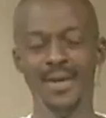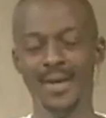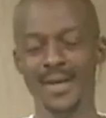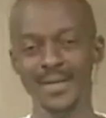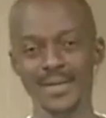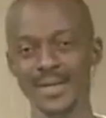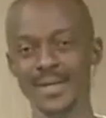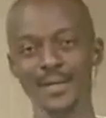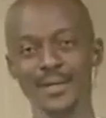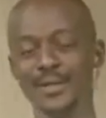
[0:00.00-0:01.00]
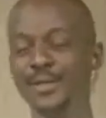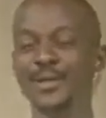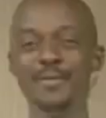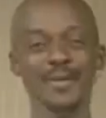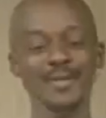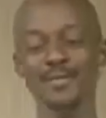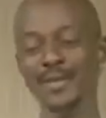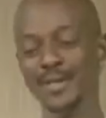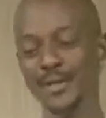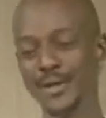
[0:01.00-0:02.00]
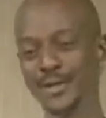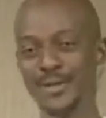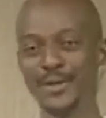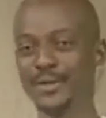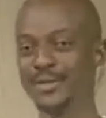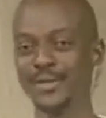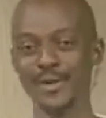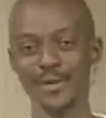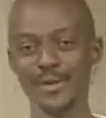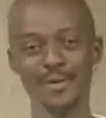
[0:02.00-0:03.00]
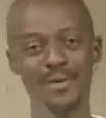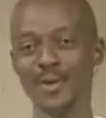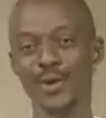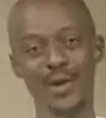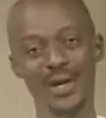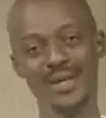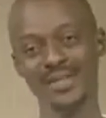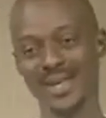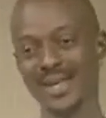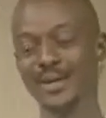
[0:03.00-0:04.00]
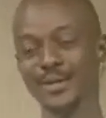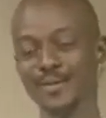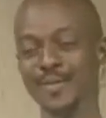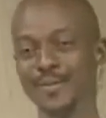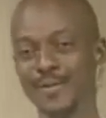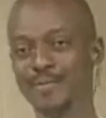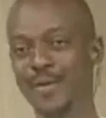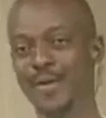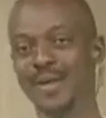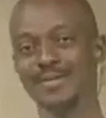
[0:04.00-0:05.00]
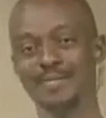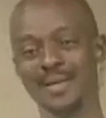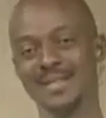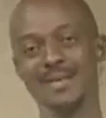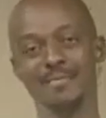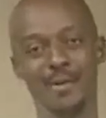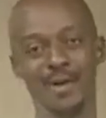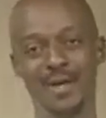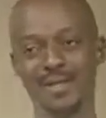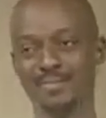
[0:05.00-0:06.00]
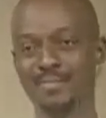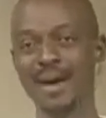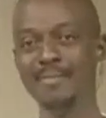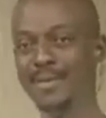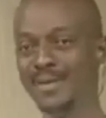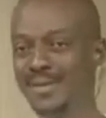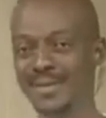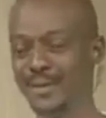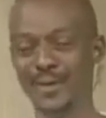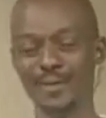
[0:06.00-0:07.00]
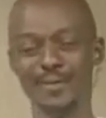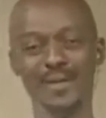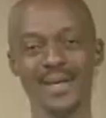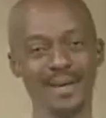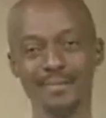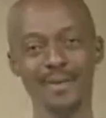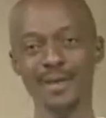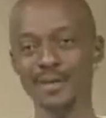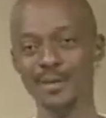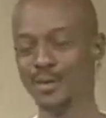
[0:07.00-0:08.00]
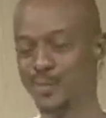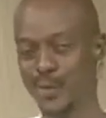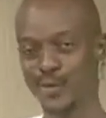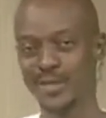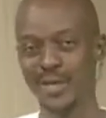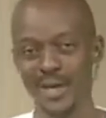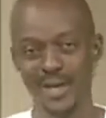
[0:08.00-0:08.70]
Indeed, your children mustn't be doctors or lawyers. They can also be footballers, basketballers, badminton and all of it. They can play those sports.